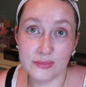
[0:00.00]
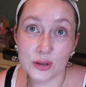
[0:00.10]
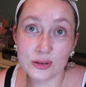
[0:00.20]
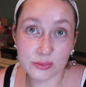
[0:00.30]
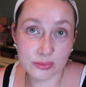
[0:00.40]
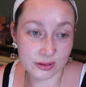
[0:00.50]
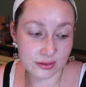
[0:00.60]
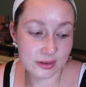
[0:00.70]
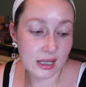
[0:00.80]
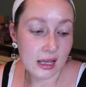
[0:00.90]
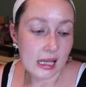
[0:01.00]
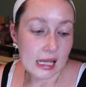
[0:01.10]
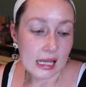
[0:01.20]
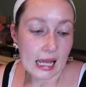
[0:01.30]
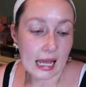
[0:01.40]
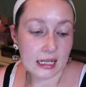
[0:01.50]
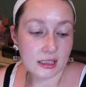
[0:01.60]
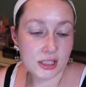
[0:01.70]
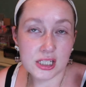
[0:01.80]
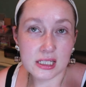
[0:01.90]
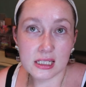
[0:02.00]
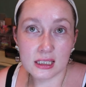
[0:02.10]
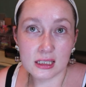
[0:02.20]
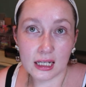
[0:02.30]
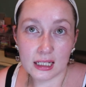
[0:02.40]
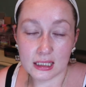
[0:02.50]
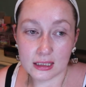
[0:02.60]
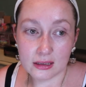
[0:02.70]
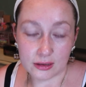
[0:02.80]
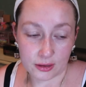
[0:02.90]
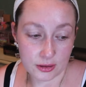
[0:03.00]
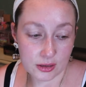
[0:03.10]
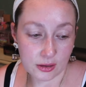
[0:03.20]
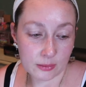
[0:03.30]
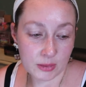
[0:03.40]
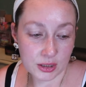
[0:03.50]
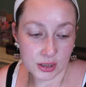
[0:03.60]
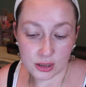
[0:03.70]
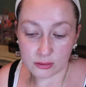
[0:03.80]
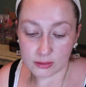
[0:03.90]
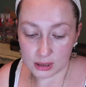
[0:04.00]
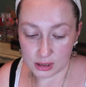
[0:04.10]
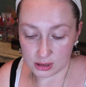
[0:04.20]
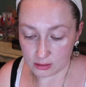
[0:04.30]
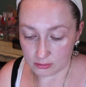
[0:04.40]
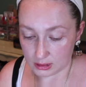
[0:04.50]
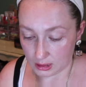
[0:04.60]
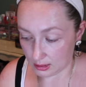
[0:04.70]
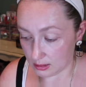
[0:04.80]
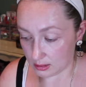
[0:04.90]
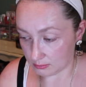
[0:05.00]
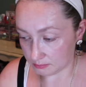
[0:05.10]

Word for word: multiples and she didn't like it either. So I'm not sure what I should do with this.